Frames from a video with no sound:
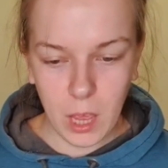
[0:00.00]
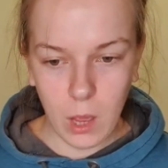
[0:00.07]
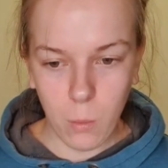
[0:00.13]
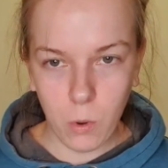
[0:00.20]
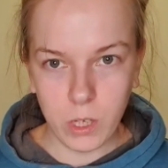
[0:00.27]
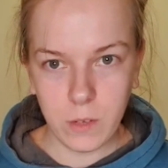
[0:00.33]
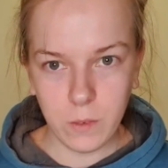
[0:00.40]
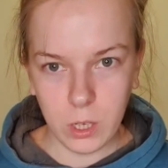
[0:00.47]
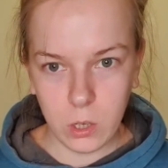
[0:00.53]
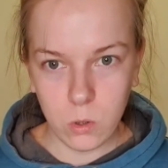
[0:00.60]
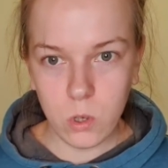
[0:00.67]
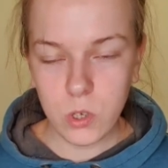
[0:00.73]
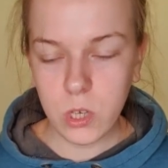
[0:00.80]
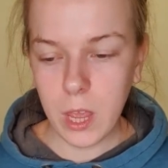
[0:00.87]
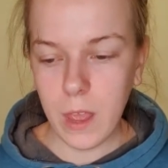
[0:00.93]
what I've
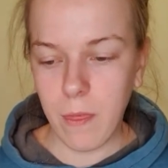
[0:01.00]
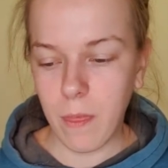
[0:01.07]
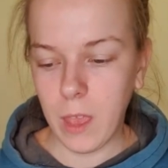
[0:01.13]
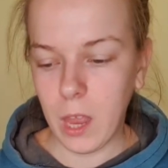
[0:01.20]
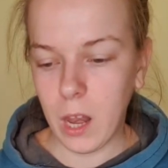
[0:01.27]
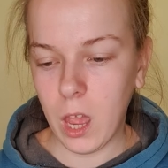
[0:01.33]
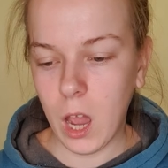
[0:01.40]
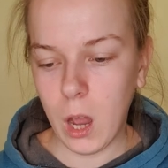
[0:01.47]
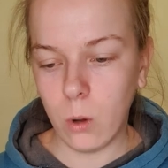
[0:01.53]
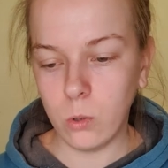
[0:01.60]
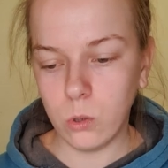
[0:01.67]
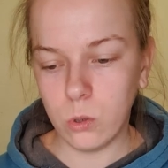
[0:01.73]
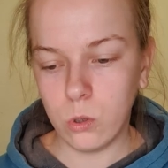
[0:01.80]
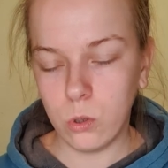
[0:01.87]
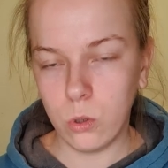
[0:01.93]
used, and then how
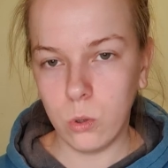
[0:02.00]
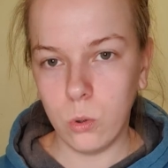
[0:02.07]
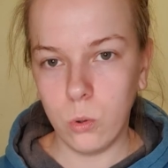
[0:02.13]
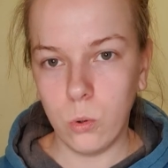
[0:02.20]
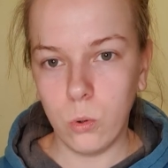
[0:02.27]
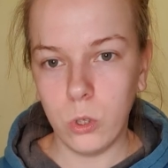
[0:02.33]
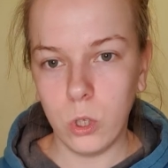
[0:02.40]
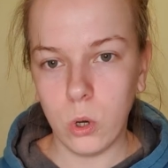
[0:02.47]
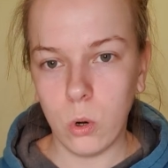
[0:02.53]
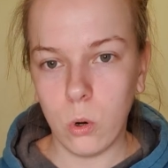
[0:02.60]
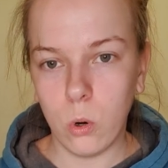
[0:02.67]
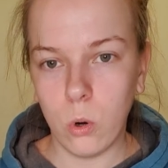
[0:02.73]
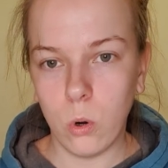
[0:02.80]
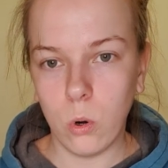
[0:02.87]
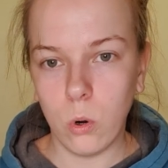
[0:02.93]
to do
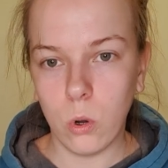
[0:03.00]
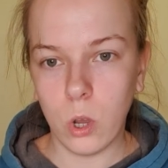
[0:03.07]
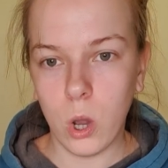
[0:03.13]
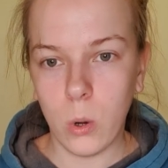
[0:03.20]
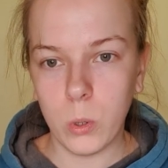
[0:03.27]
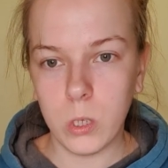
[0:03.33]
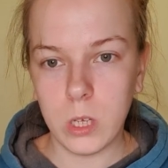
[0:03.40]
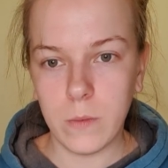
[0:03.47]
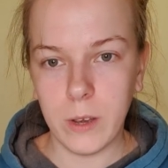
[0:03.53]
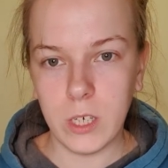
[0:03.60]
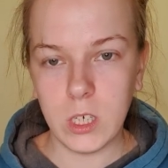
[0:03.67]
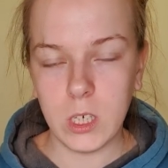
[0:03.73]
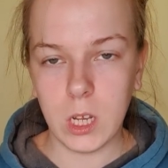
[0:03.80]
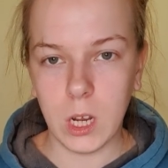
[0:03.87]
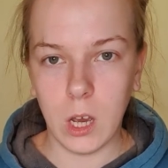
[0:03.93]
your coaster
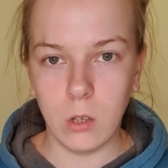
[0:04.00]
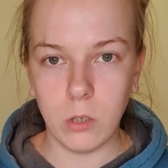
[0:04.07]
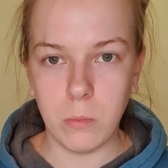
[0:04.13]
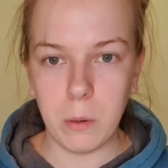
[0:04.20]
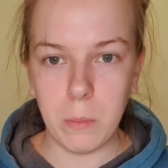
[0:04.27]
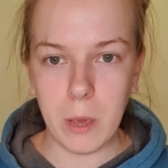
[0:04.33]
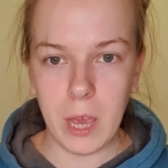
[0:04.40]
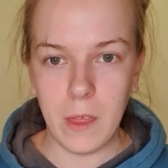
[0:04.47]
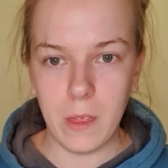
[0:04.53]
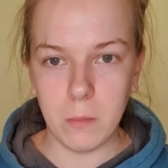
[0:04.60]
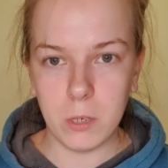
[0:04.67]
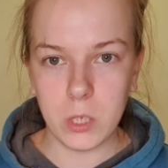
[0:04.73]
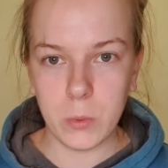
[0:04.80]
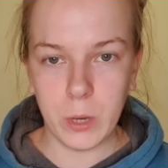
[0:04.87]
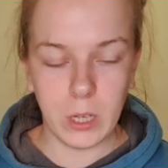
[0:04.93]
edges and how to prepare them
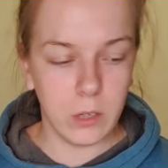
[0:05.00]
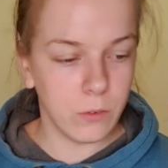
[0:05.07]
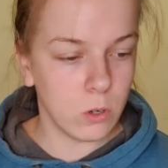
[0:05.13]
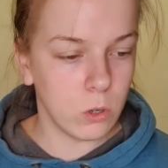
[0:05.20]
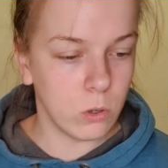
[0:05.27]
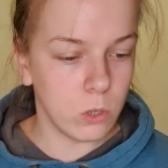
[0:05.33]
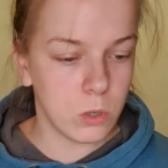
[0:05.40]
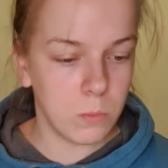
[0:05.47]
as well, of course,